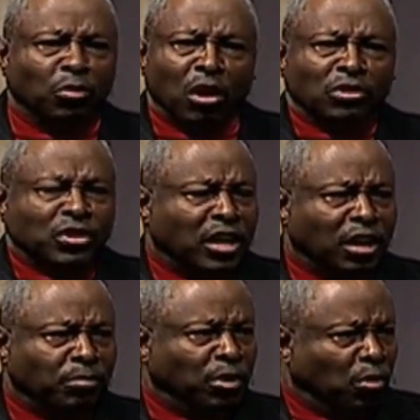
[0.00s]
We're all set
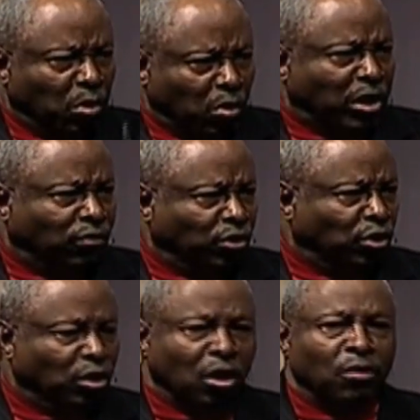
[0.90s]
up. You know, we're ready for you
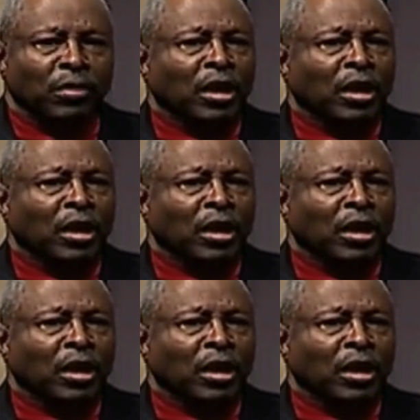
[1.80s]
to go.